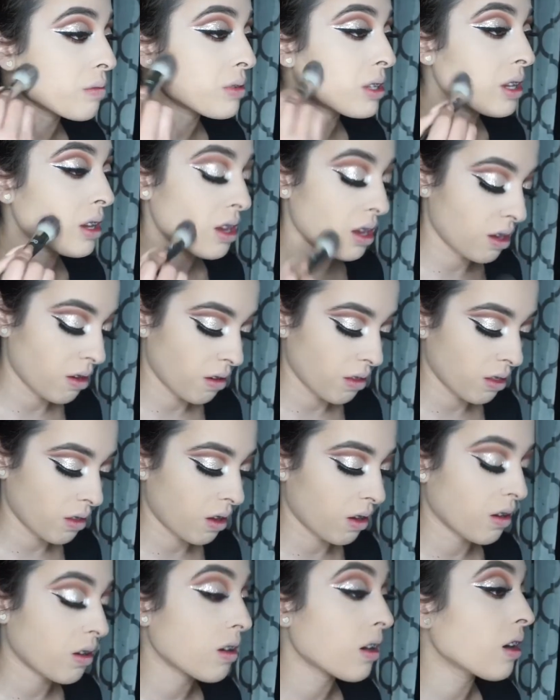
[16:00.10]
staying on
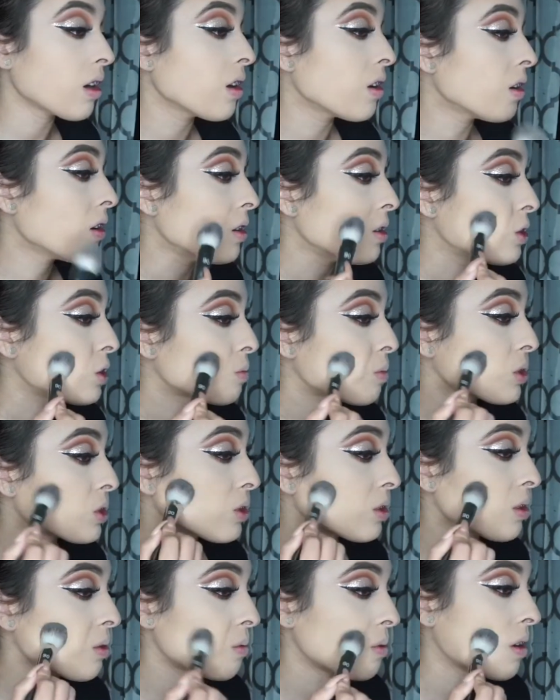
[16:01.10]
longer,
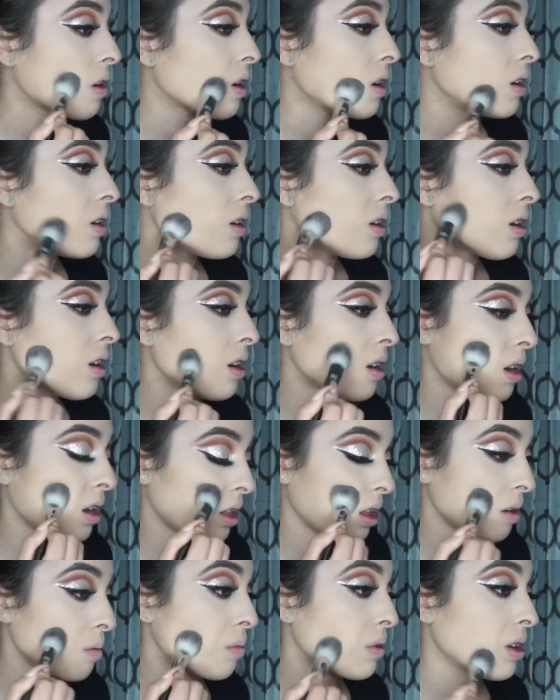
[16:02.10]
especially where I need it. I
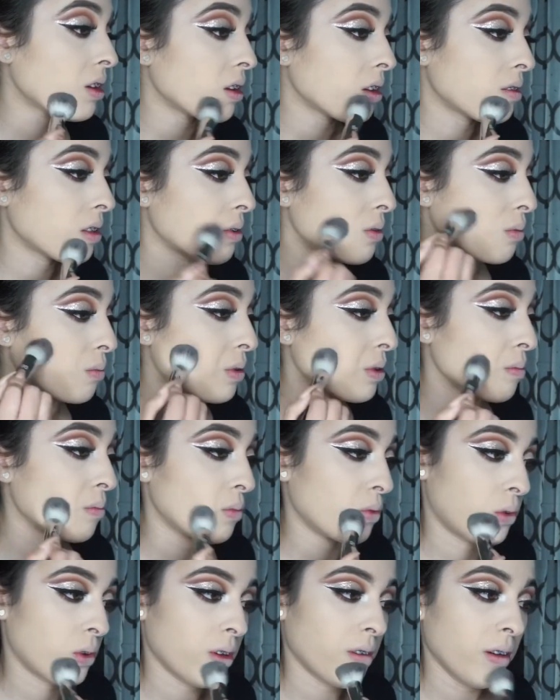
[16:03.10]
like playing a little bit
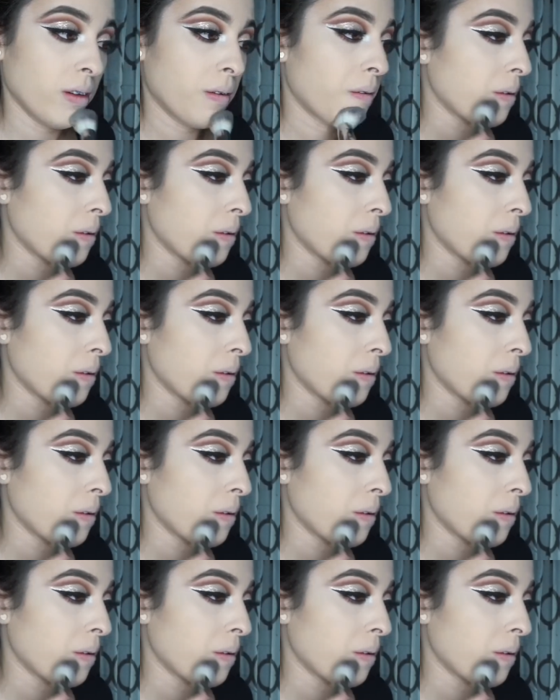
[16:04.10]
more.